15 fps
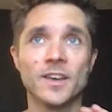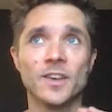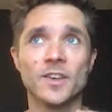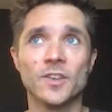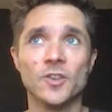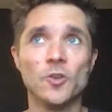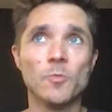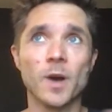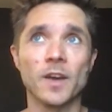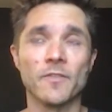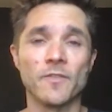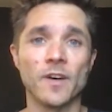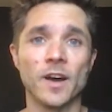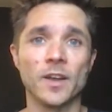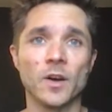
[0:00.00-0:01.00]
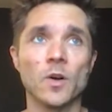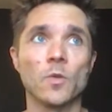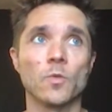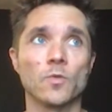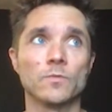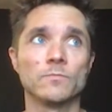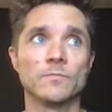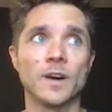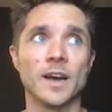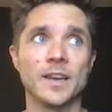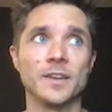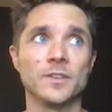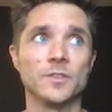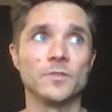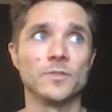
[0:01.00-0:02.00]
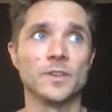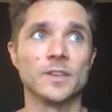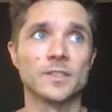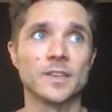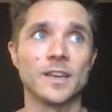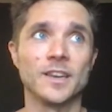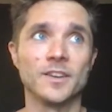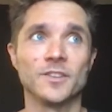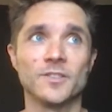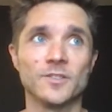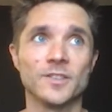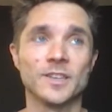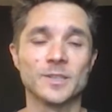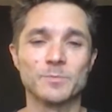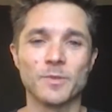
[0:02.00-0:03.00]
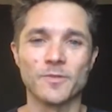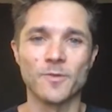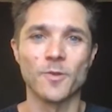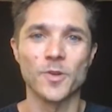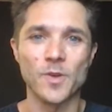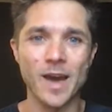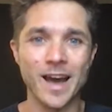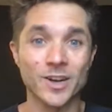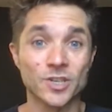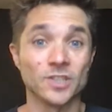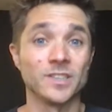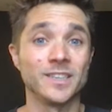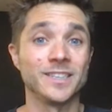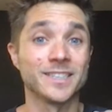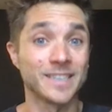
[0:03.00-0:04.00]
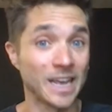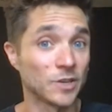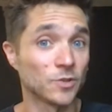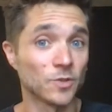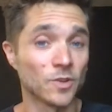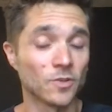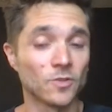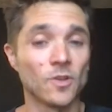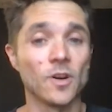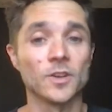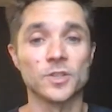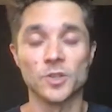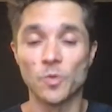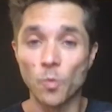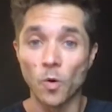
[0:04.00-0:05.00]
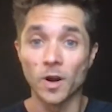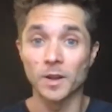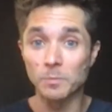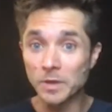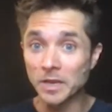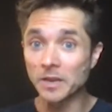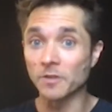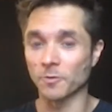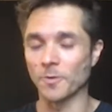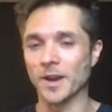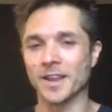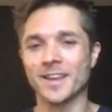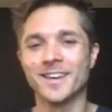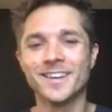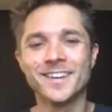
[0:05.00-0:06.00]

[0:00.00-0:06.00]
you might find, oh, I need to do this before you actually schedule your launch. You want to be ready.